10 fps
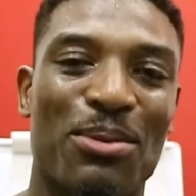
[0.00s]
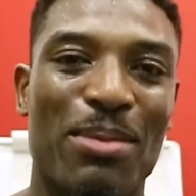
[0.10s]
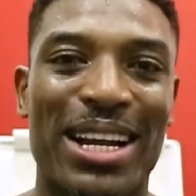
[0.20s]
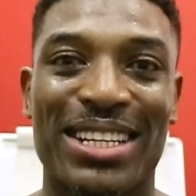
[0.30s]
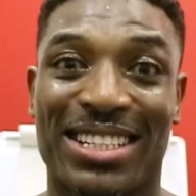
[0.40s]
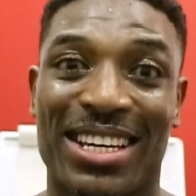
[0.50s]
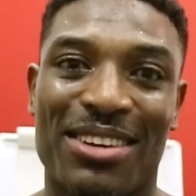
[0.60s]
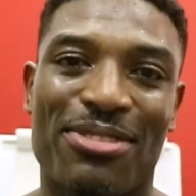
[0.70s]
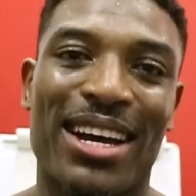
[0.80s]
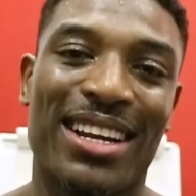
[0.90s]
manage
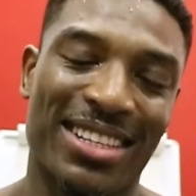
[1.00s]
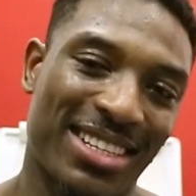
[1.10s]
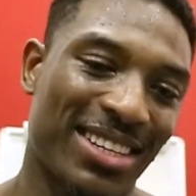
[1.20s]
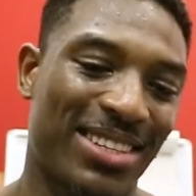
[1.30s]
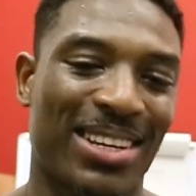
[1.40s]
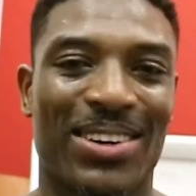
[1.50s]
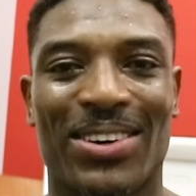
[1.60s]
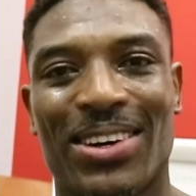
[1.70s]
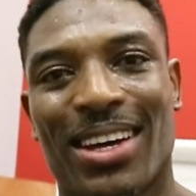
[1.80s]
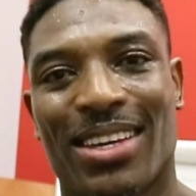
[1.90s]
their finances.
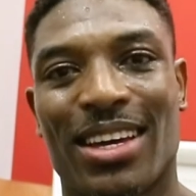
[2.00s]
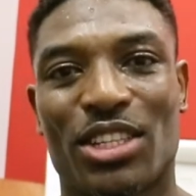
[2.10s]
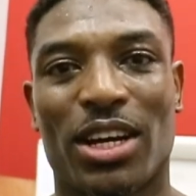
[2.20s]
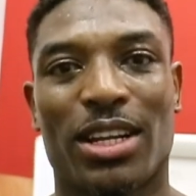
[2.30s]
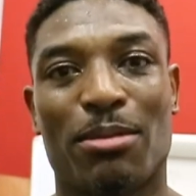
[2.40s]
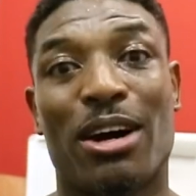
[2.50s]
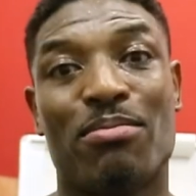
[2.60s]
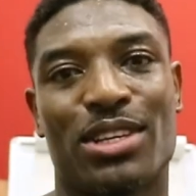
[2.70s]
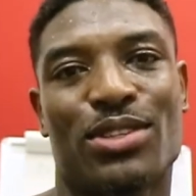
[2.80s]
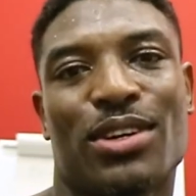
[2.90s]
So yeah, check them out,
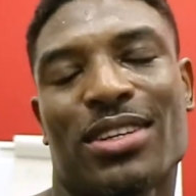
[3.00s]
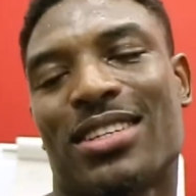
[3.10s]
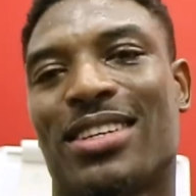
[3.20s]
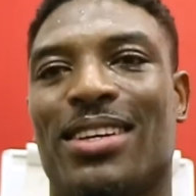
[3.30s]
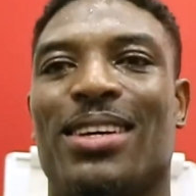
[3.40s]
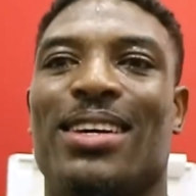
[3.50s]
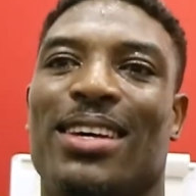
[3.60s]
BitStocks.